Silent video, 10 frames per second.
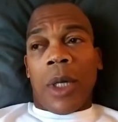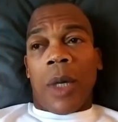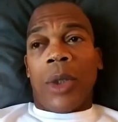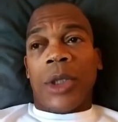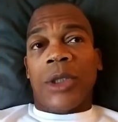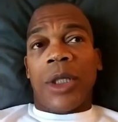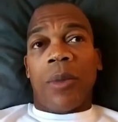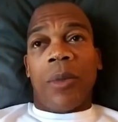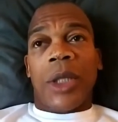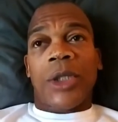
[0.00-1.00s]
I want to send a
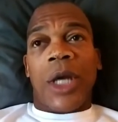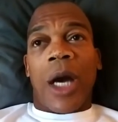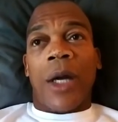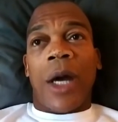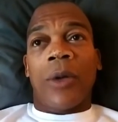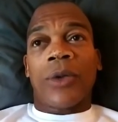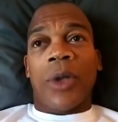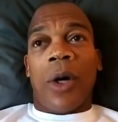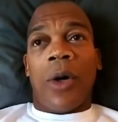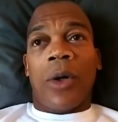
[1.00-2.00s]
big shout out to
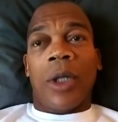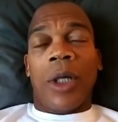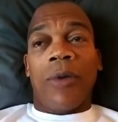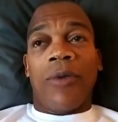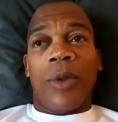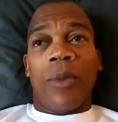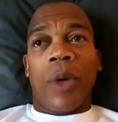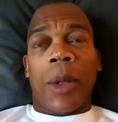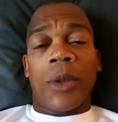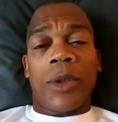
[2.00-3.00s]
all of the
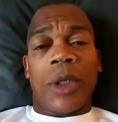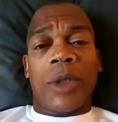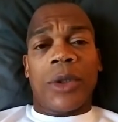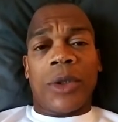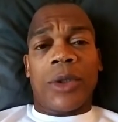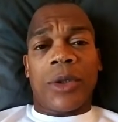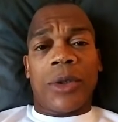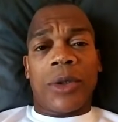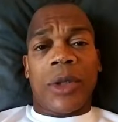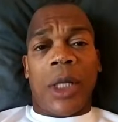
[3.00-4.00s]
brothers and
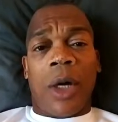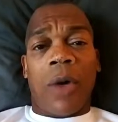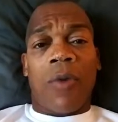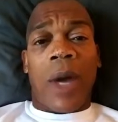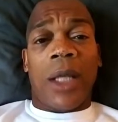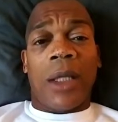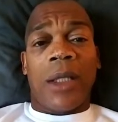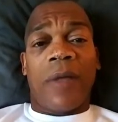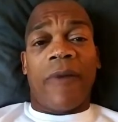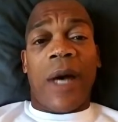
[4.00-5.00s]
sisters that are rightly
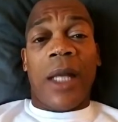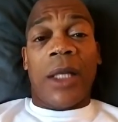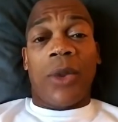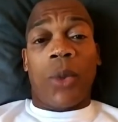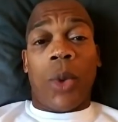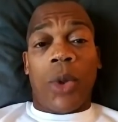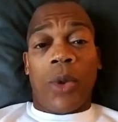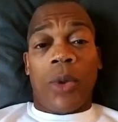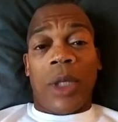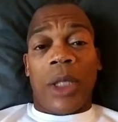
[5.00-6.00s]
dividing the
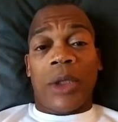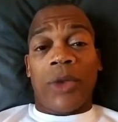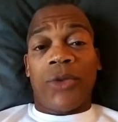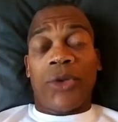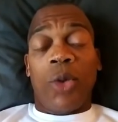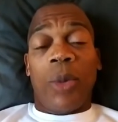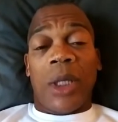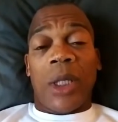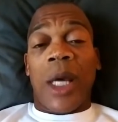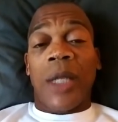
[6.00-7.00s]
word and consuming
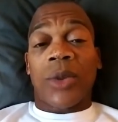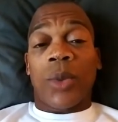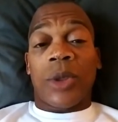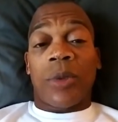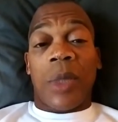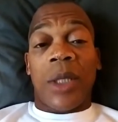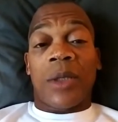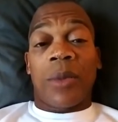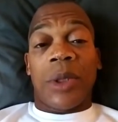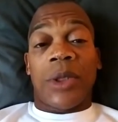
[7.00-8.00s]
it as it was meant
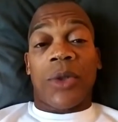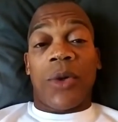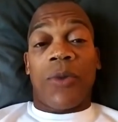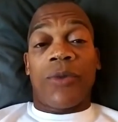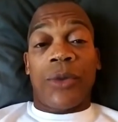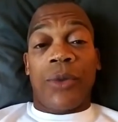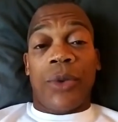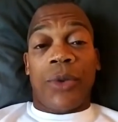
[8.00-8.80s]
to be served to you,